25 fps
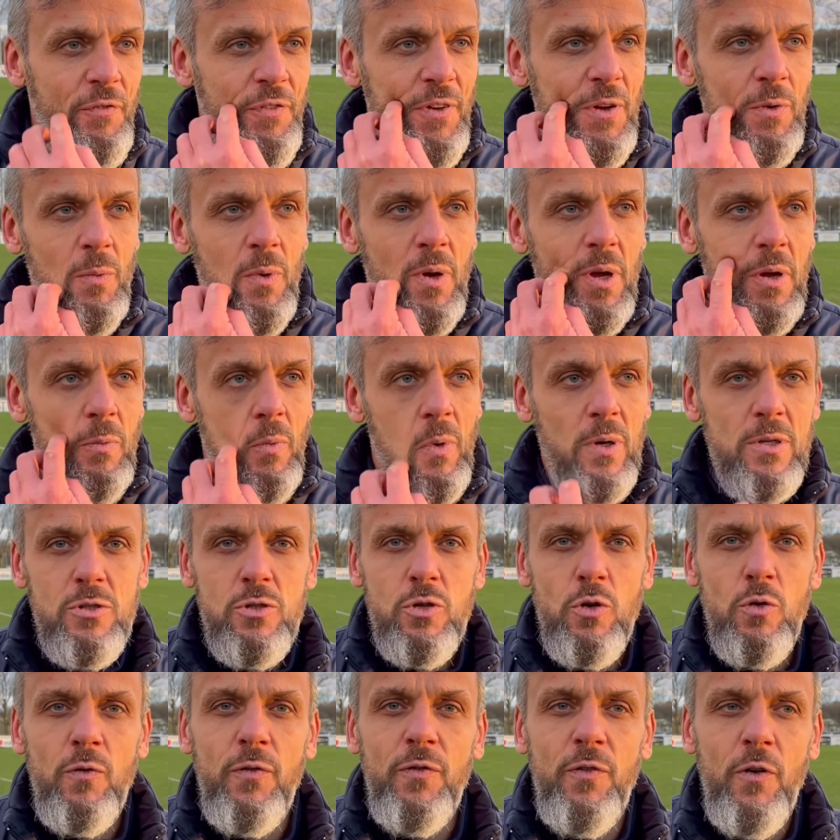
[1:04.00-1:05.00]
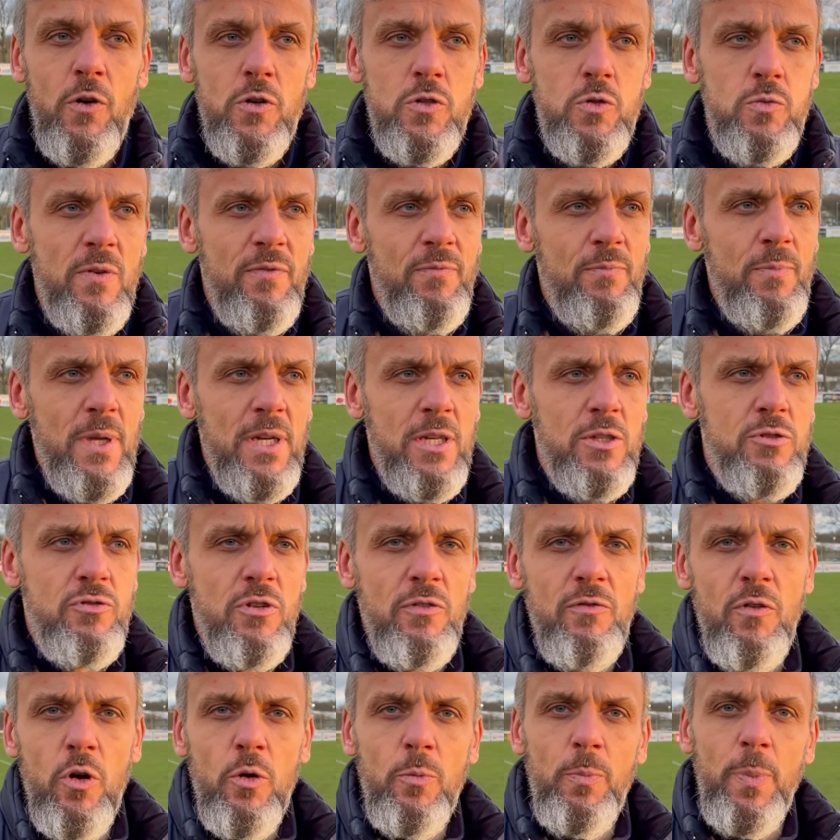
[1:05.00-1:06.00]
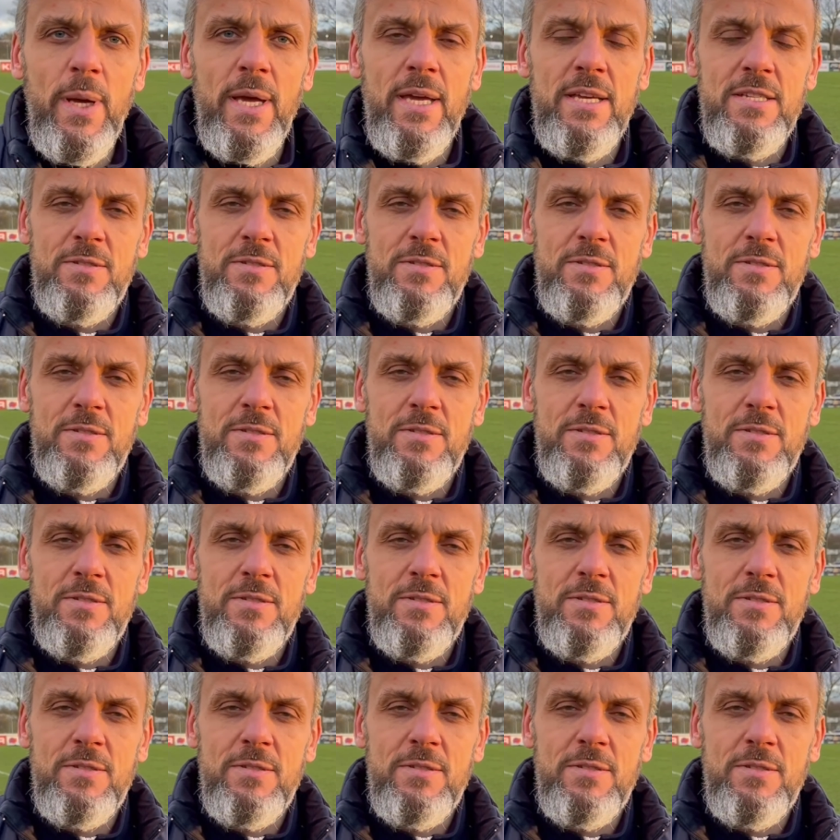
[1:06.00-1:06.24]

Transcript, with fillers: think we're, we're too fussed with military rugby.